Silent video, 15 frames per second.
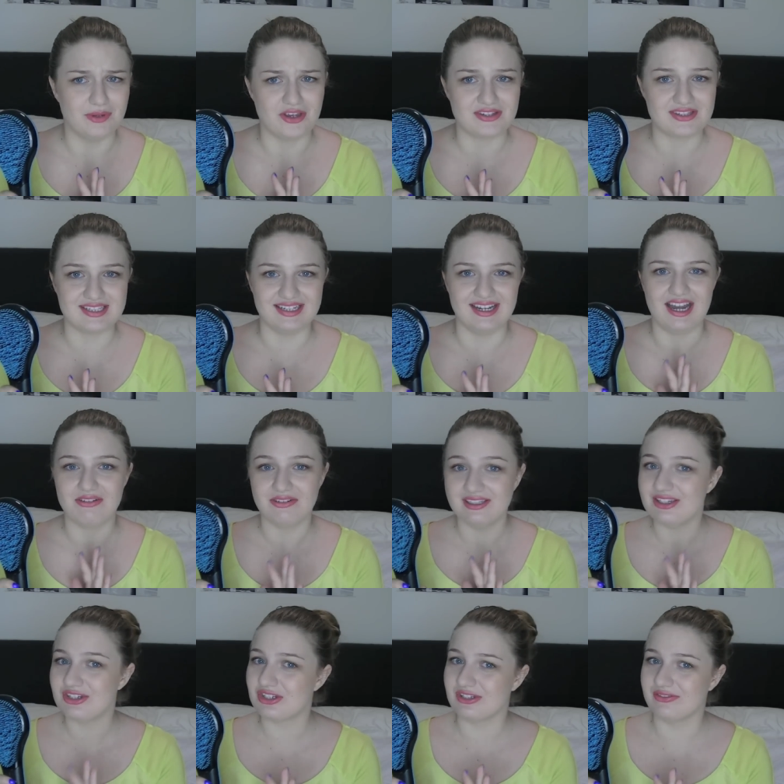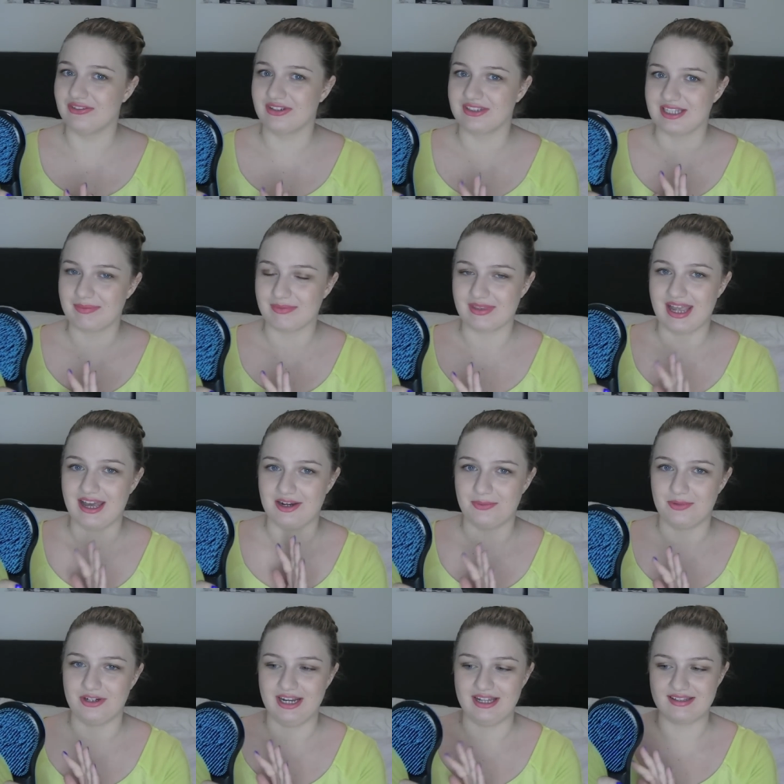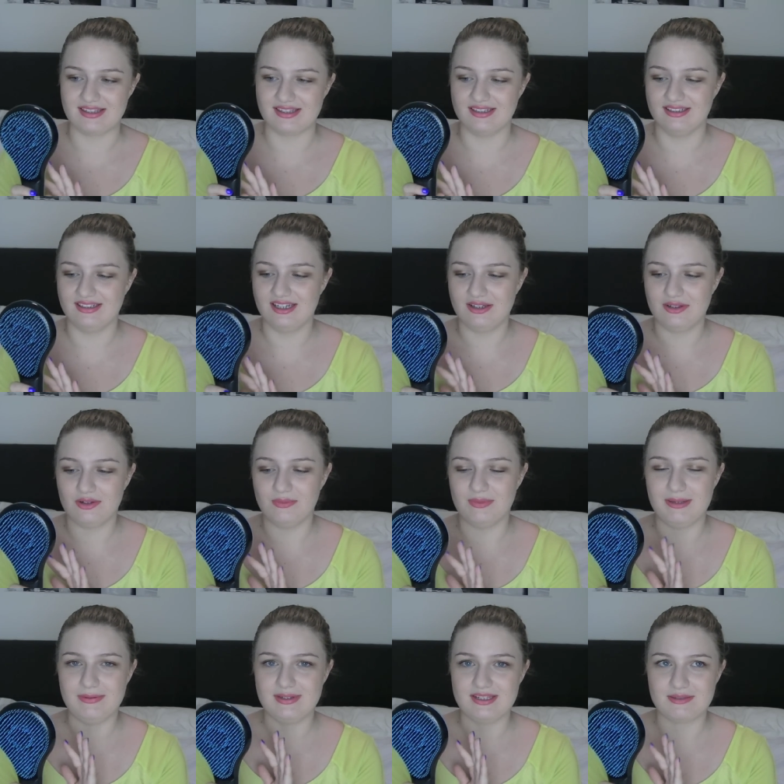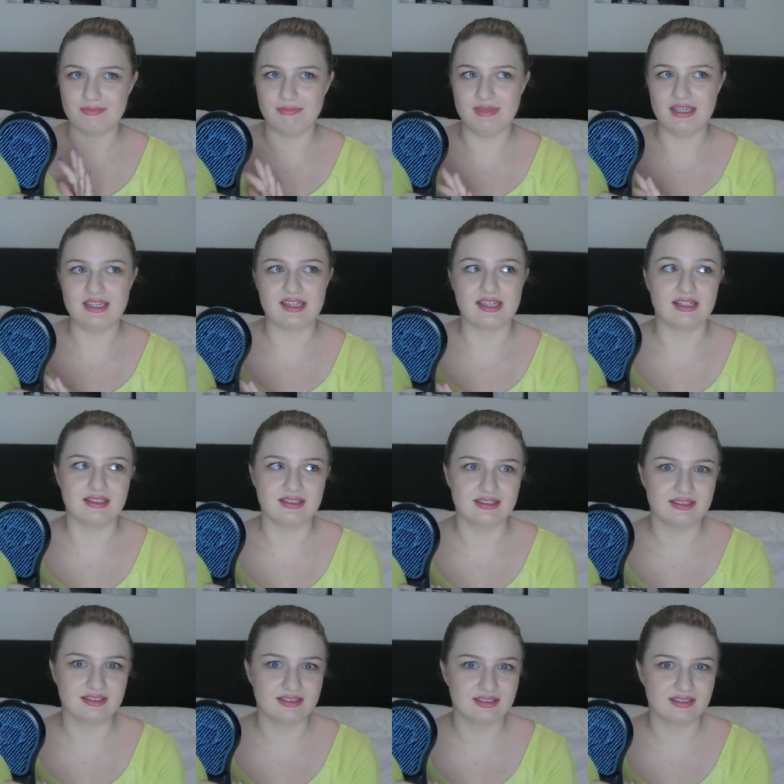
Mercier, I really should have looked up how to pronounce it. Or maybe it's Mikkel.